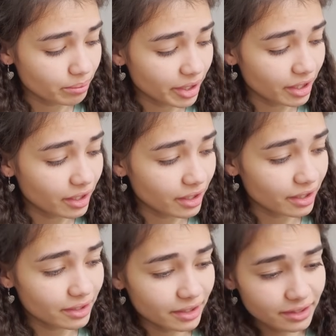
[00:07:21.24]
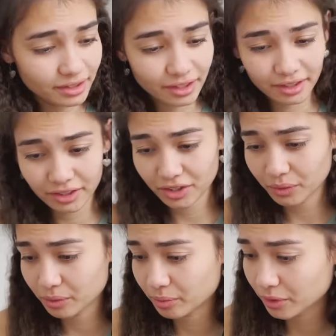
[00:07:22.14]
My gut that said that
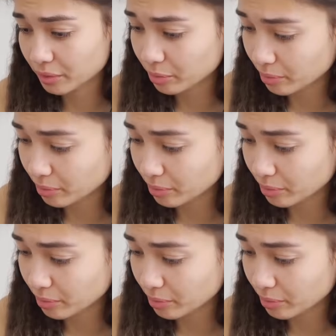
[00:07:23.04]
she would burn